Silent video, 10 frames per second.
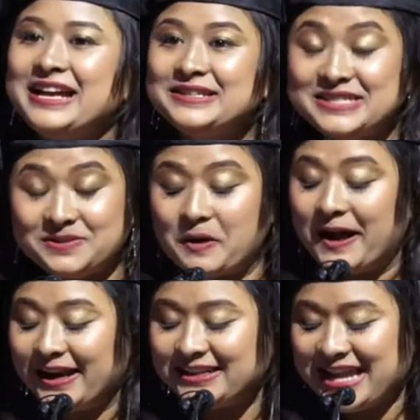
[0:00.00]

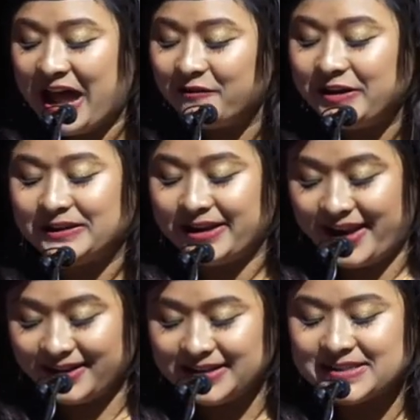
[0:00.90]
Despite having
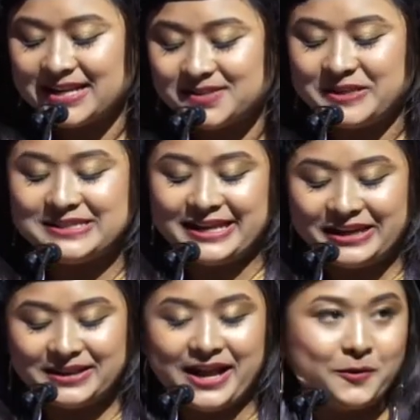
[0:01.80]
English as my
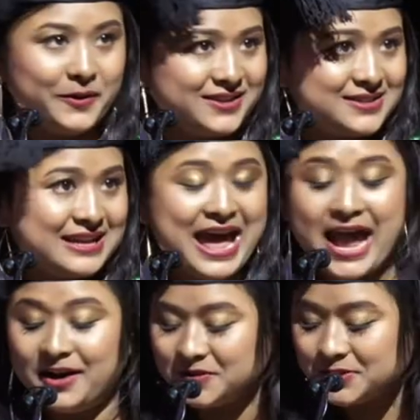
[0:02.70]
second language
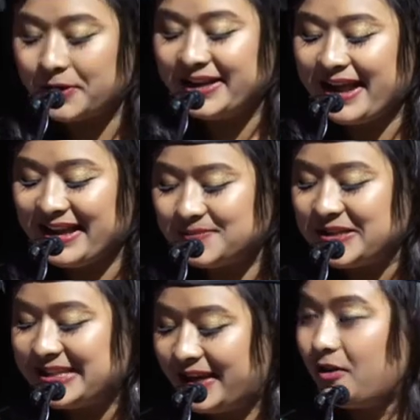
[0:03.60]
and Australia as my
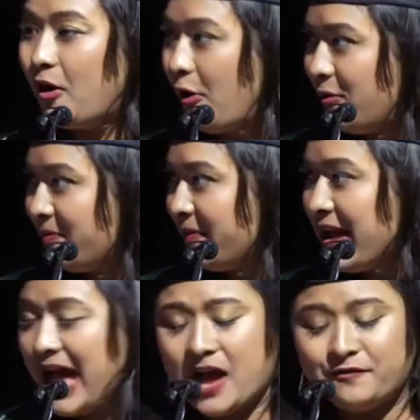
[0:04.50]
second home,
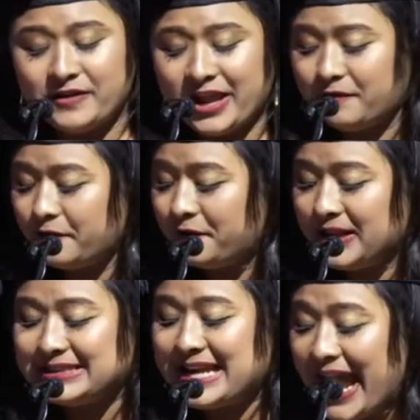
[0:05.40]
I've never
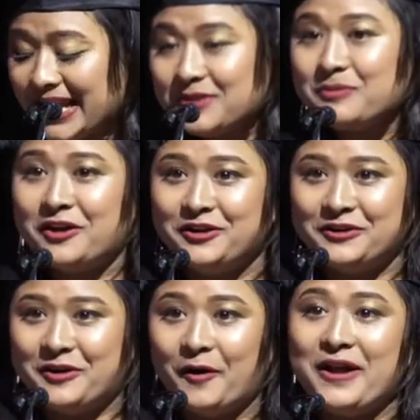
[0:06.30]
felt any
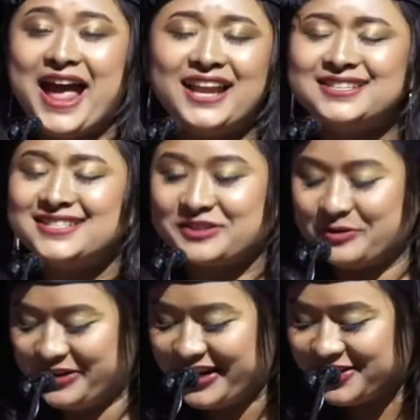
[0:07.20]
barrier or any
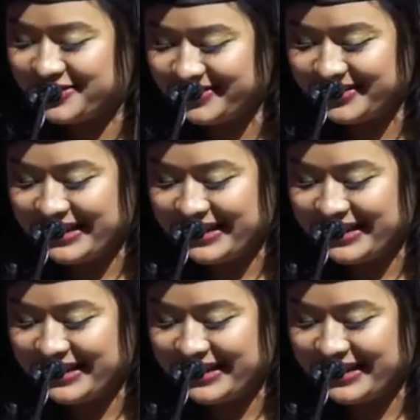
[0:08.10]
discrimination.